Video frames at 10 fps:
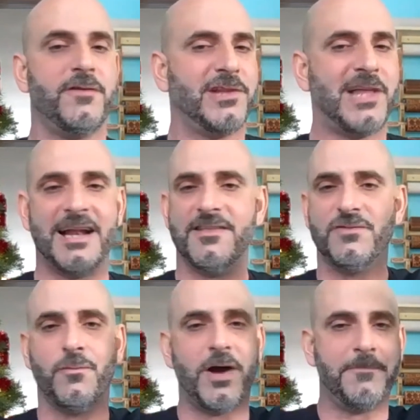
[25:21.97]
of a lot of
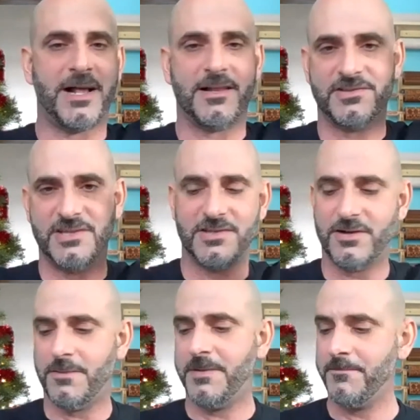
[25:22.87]
these white policies
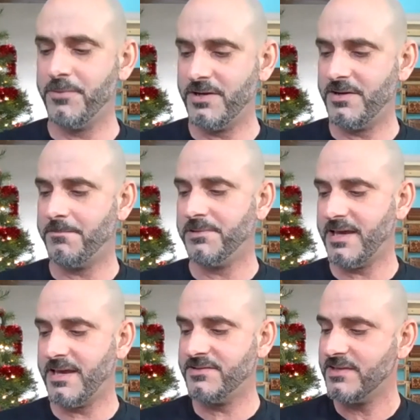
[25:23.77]
that are being put into
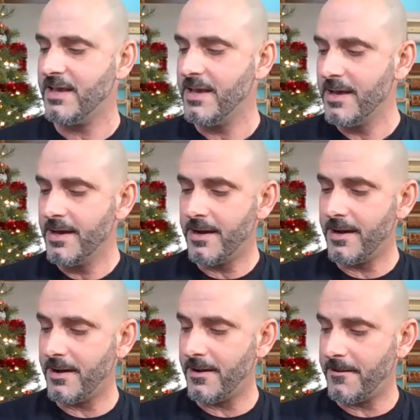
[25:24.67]
place.
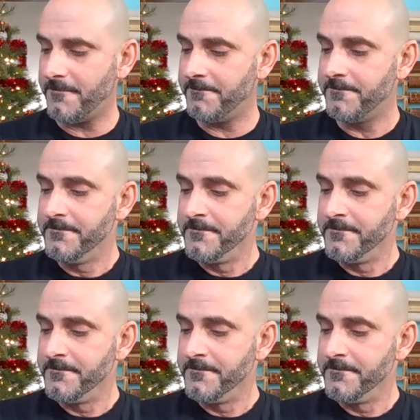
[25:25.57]
And